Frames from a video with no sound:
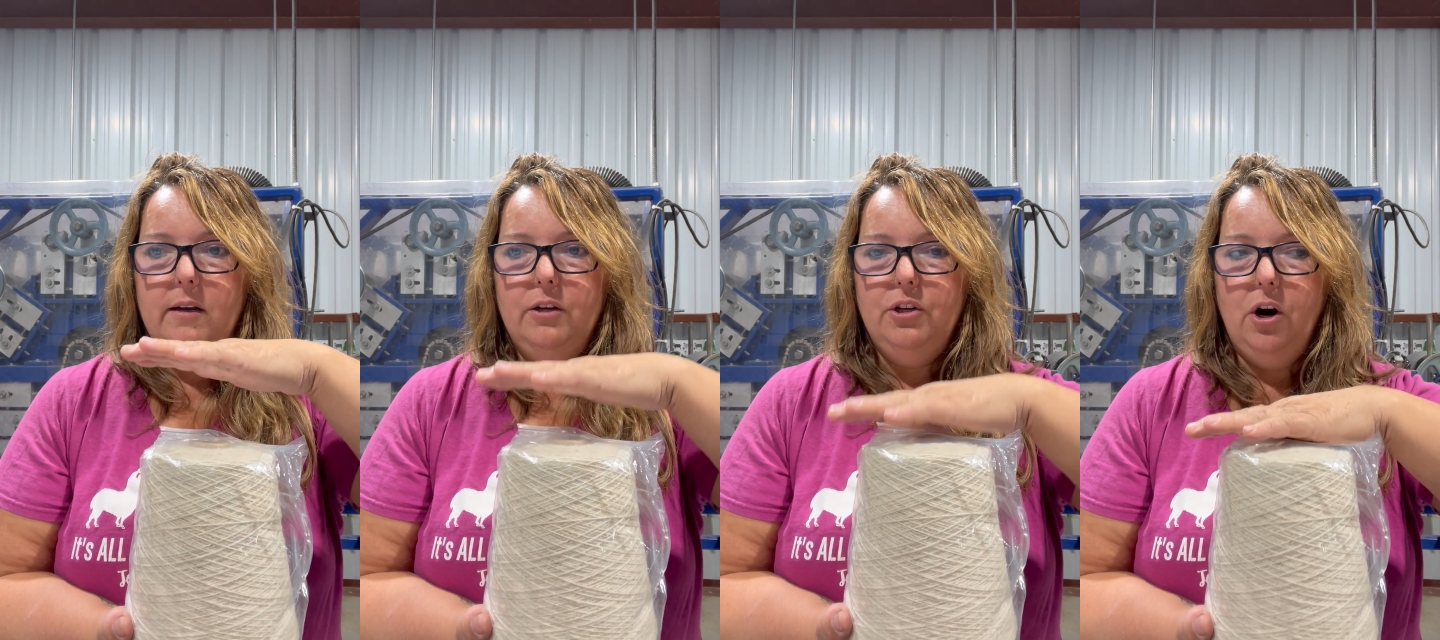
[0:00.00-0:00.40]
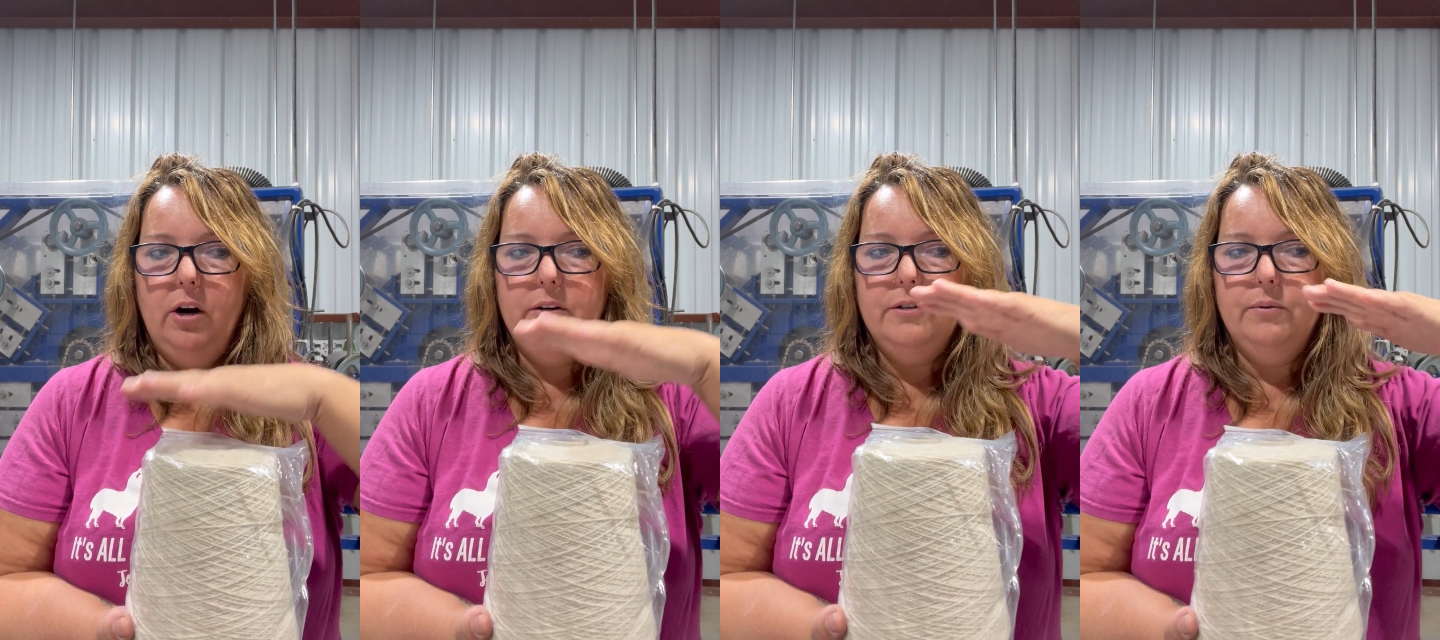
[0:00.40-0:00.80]

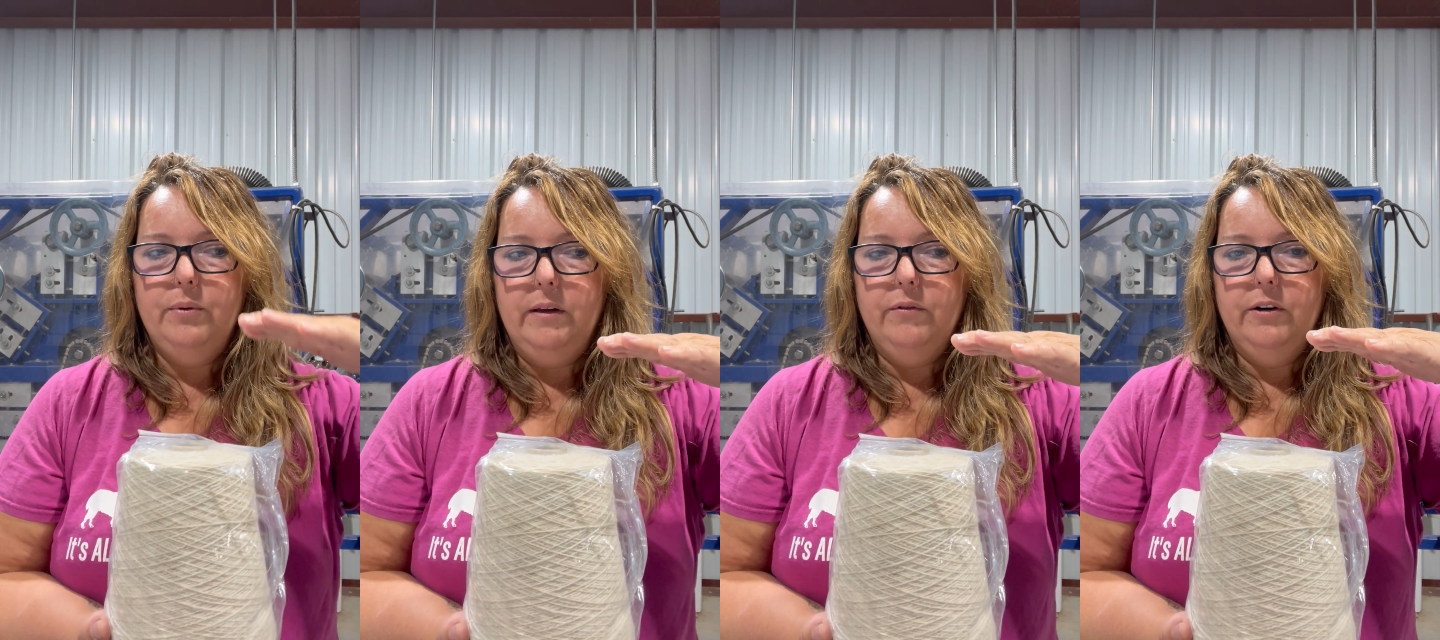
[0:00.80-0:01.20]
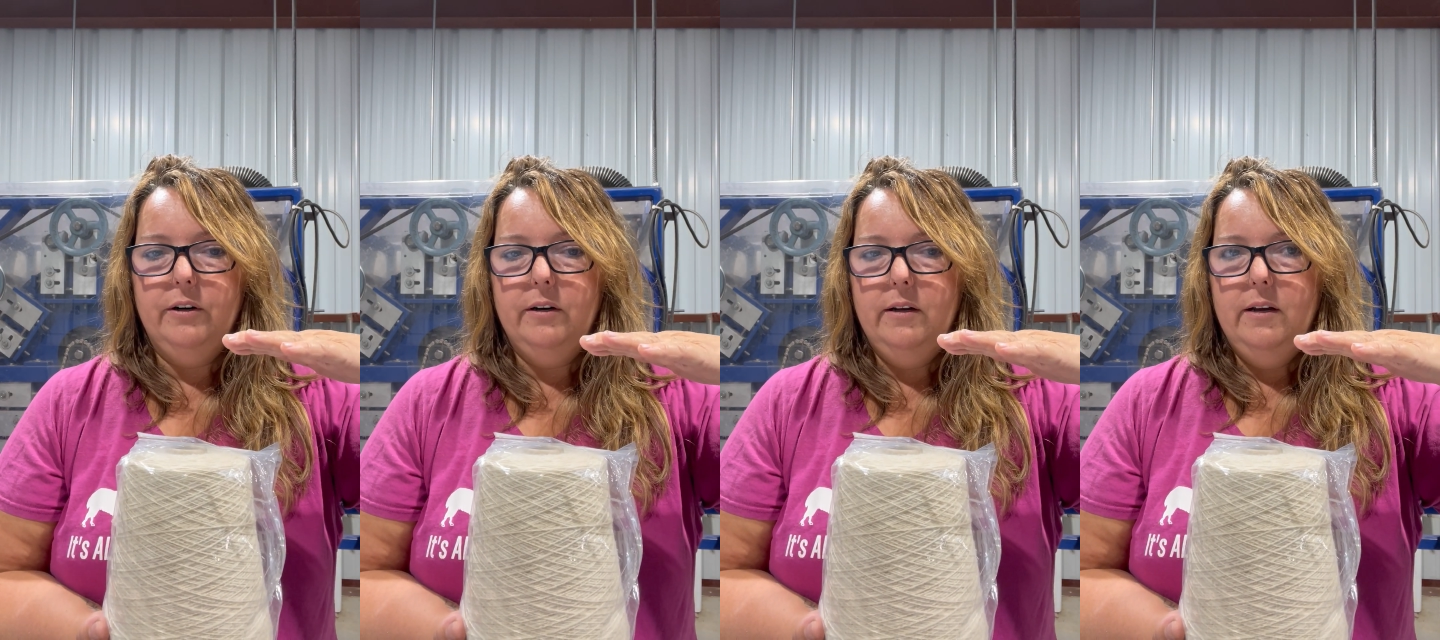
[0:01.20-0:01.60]
Yarn to
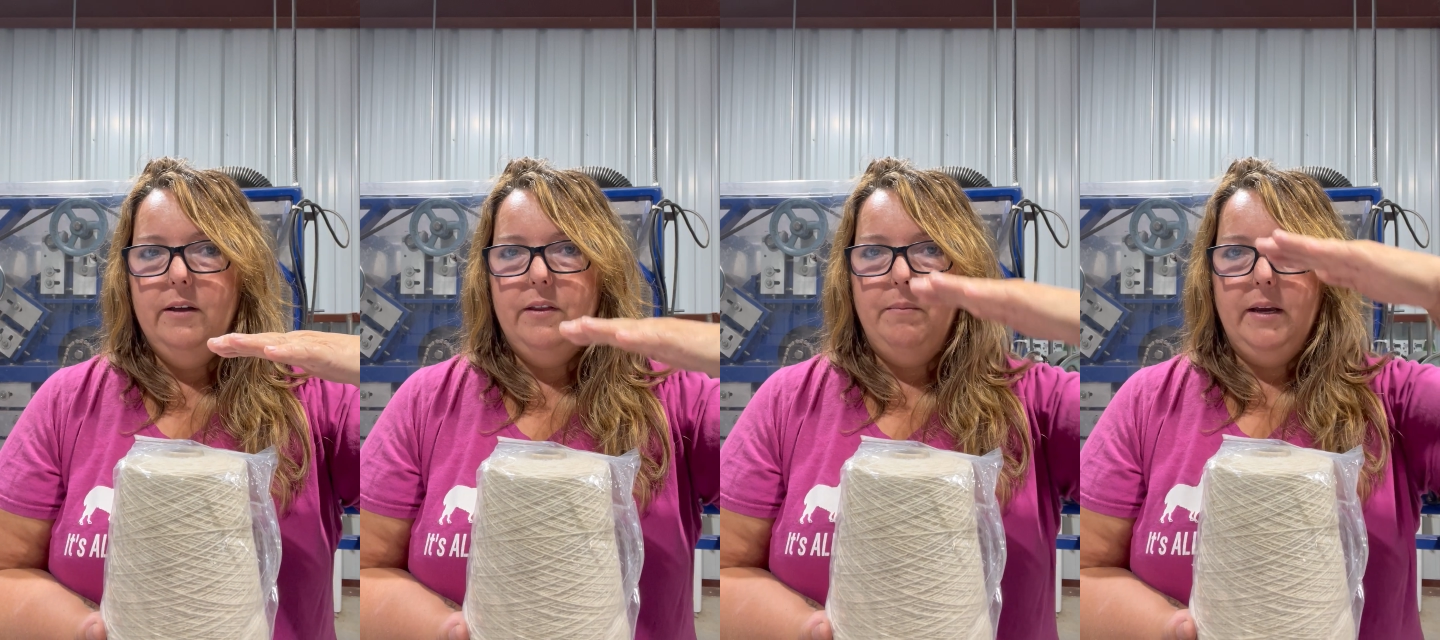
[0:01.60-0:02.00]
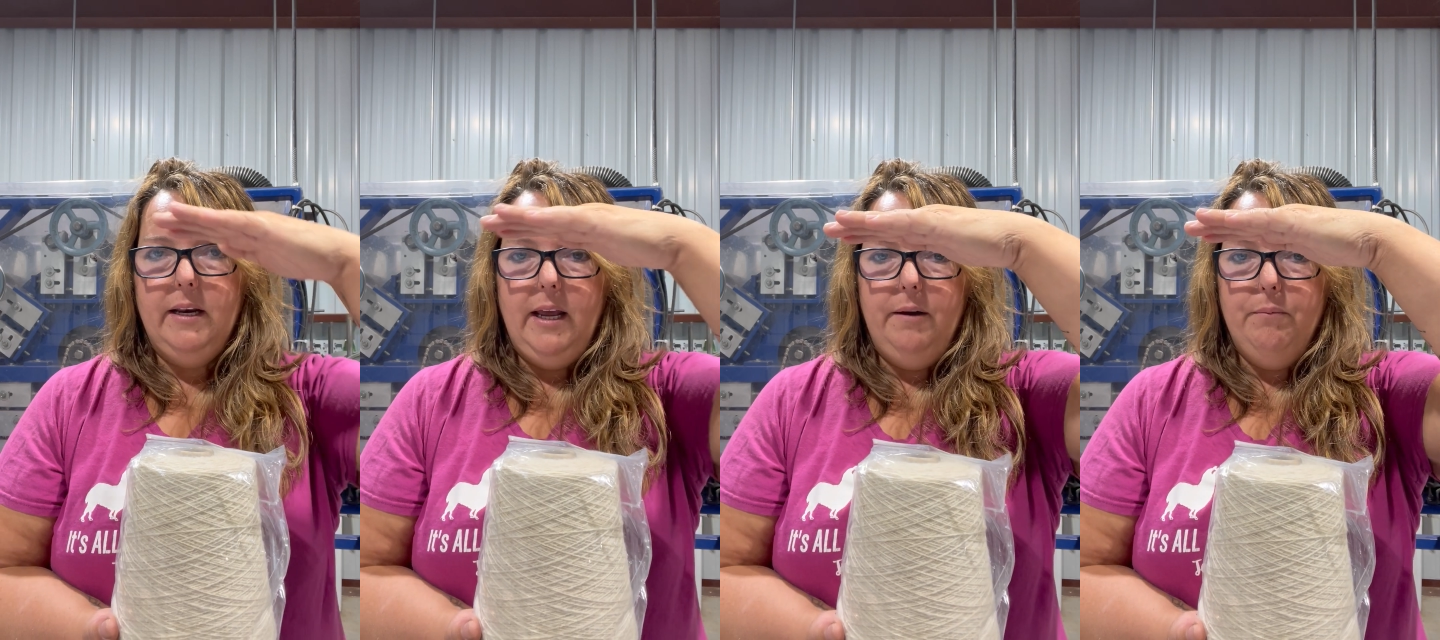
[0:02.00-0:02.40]
weaver, they make
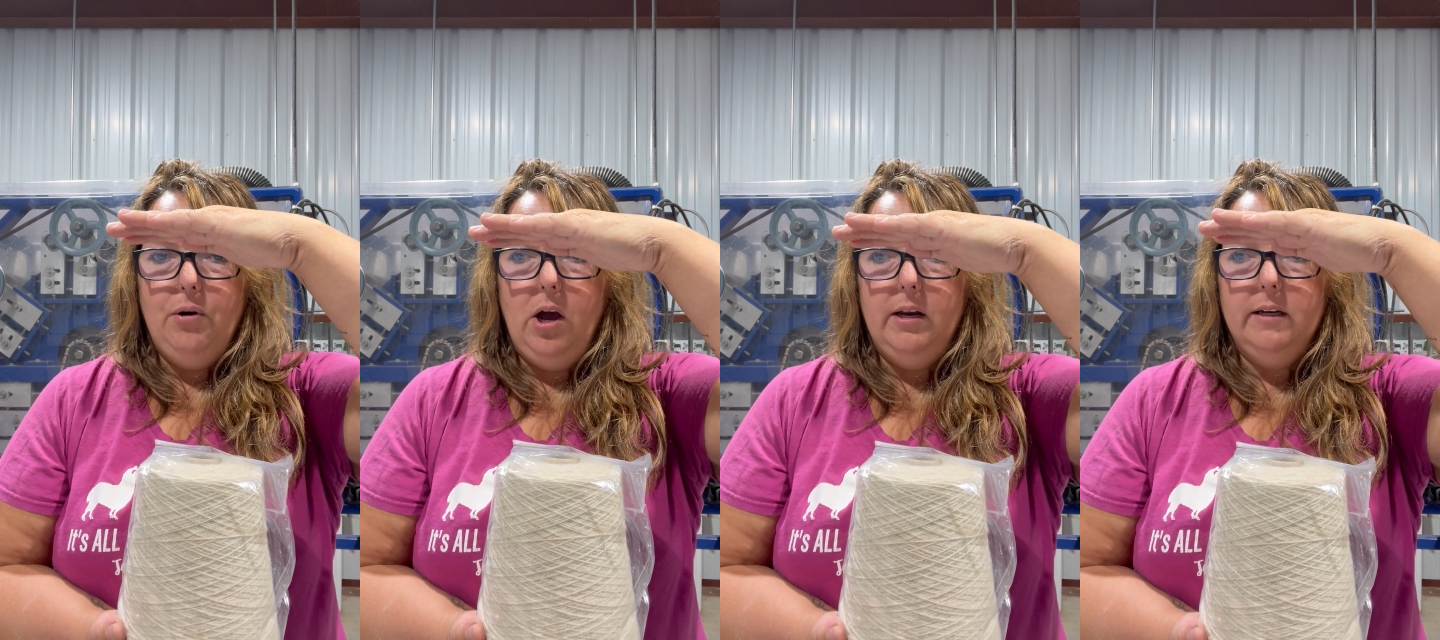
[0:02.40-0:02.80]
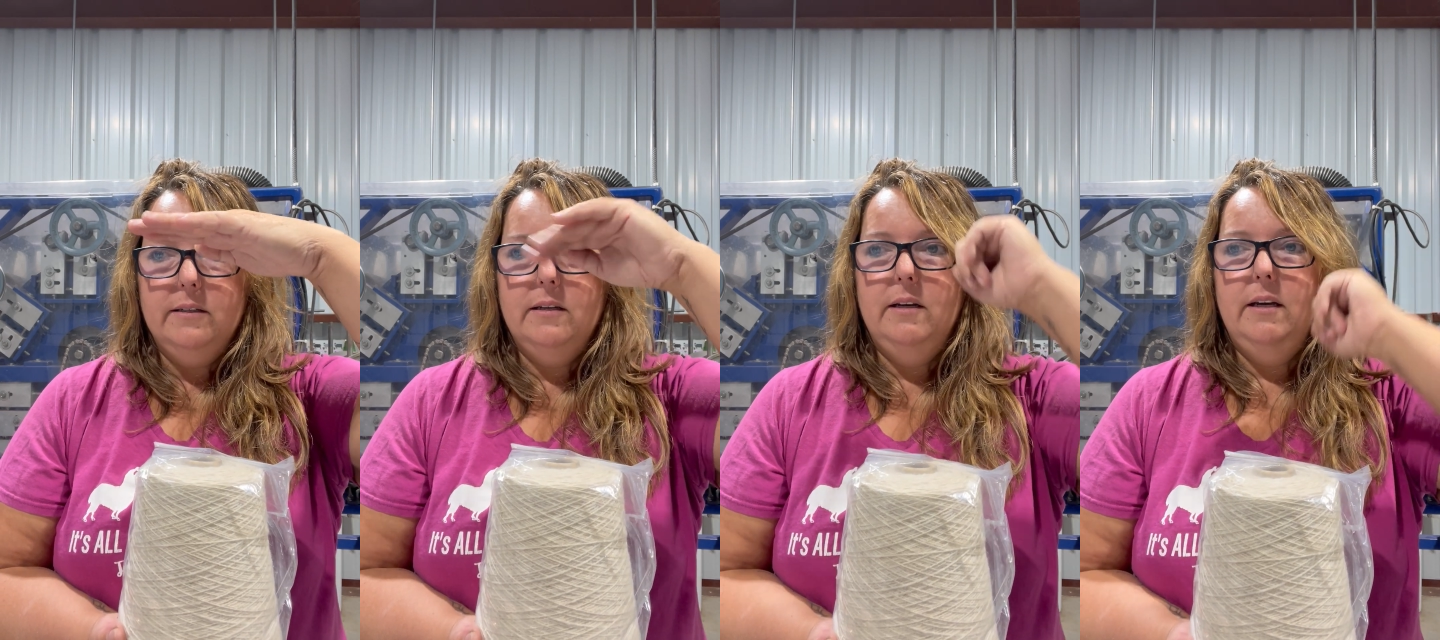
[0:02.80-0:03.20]
an end product,